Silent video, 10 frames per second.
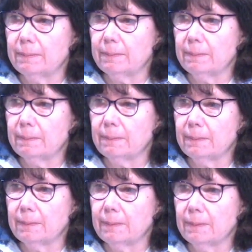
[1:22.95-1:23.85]

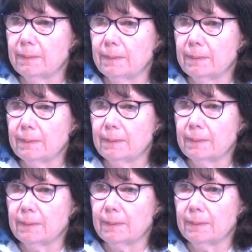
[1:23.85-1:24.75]

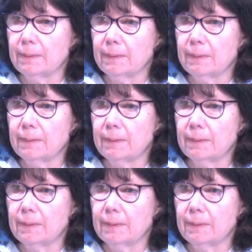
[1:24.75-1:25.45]
No one is speaking in this clip.